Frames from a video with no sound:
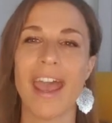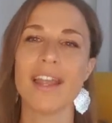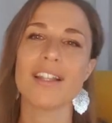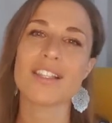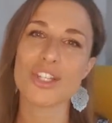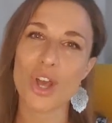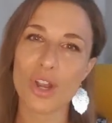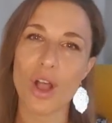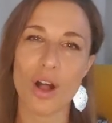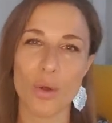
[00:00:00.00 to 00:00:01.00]
And it's
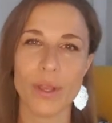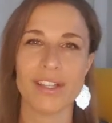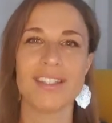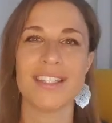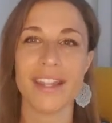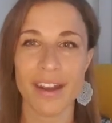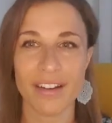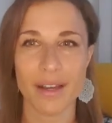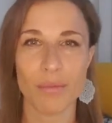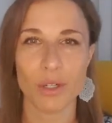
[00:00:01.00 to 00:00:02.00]
not always their
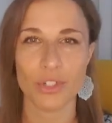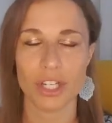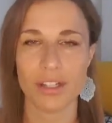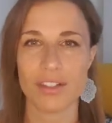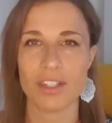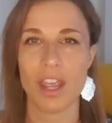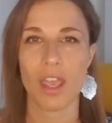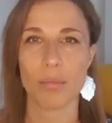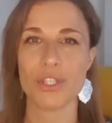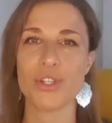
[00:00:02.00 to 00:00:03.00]
emotions,
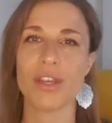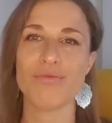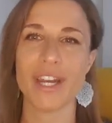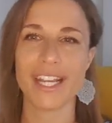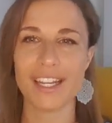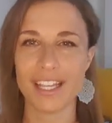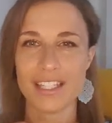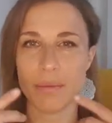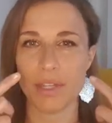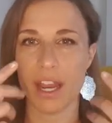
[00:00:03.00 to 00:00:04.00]
but you can recognize
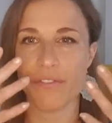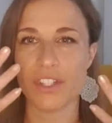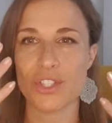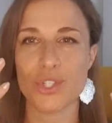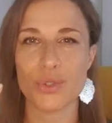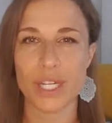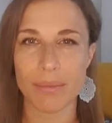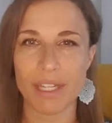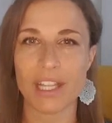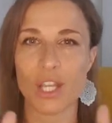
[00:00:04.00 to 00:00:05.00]
them. They have this
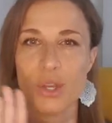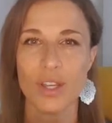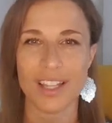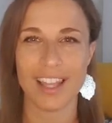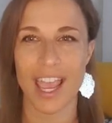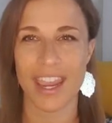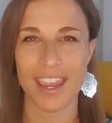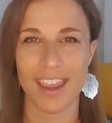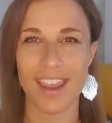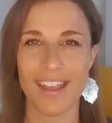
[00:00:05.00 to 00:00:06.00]
dreamy look,
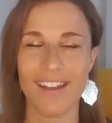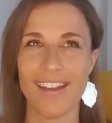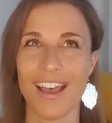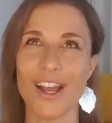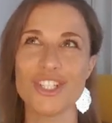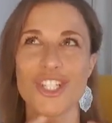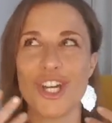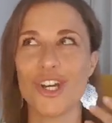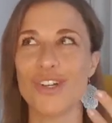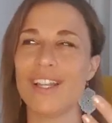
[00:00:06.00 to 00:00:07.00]
like, I don't
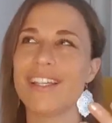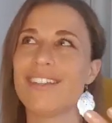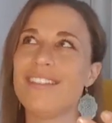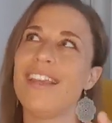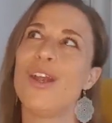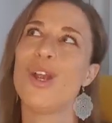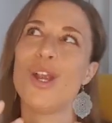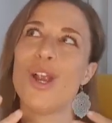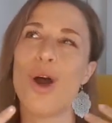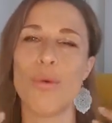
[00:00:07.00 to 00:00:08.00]
know, like
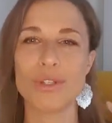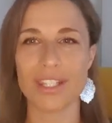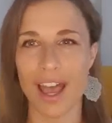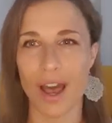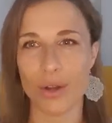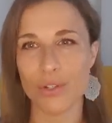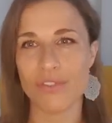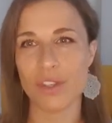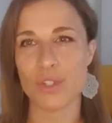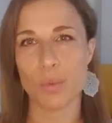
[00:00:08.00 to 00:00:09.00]
they're almost out of
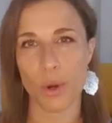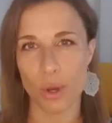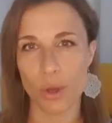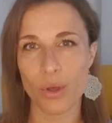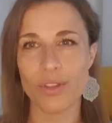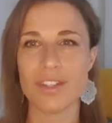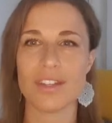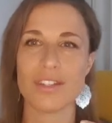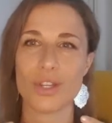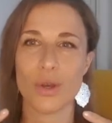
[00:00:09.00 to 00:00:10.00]
this world.
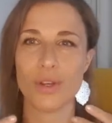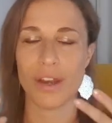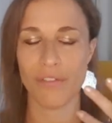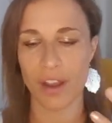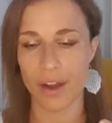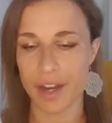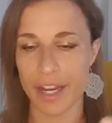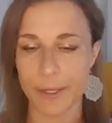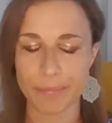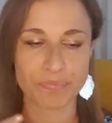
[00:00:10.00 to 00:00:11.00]
So they're
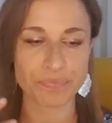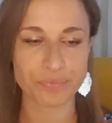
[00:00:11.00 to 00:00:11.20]
very